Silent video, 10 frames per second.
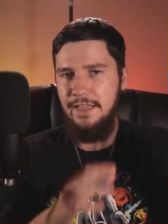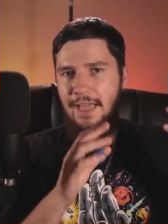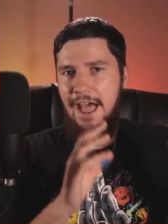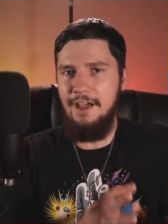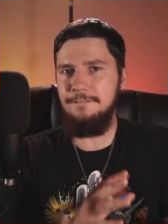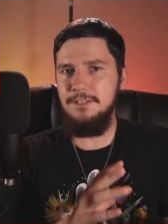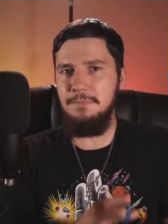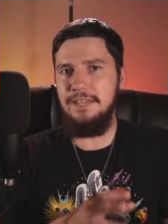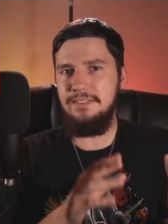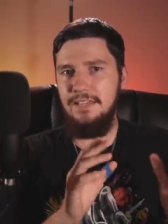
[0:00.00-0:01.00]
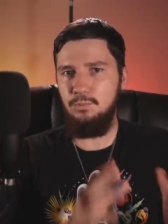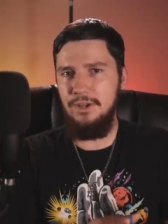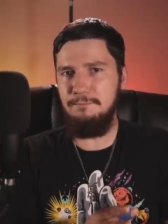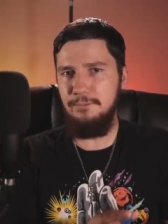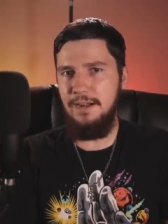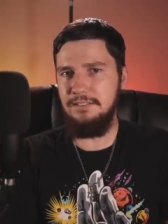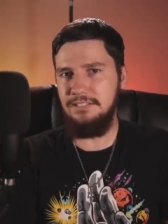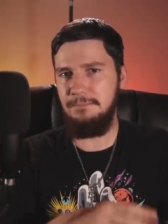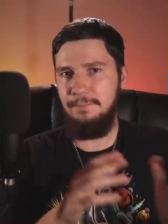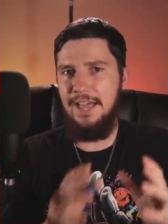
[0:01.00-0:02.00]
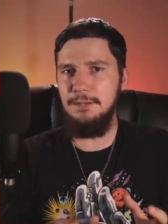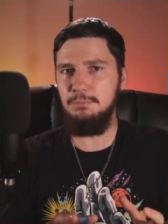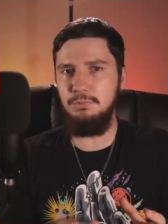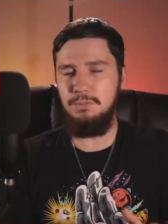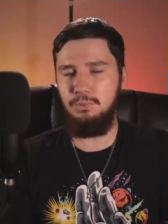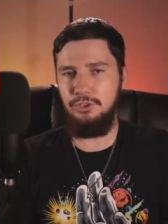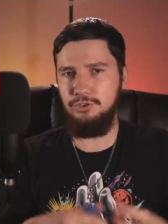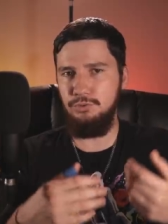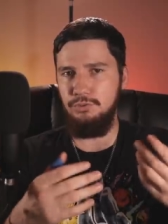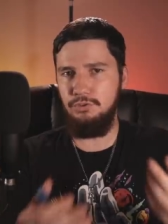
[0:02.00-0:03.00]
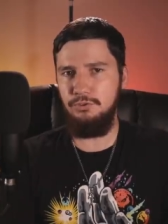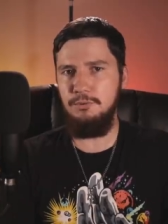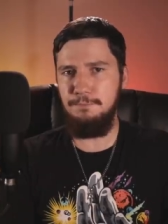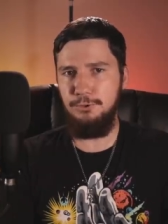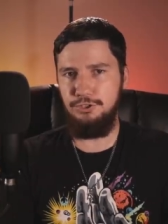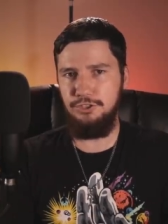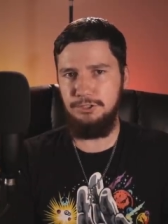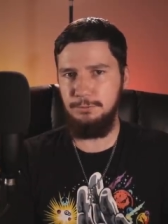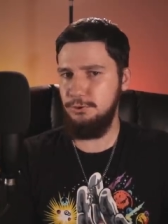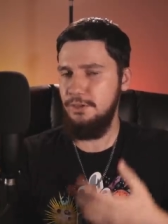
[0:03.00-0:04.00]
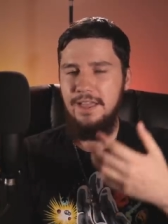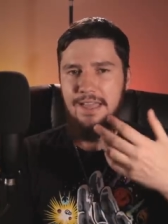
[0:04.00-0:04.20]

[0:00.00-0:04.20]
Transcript: have to make their web browser compatible with what Google Chrome pushes through,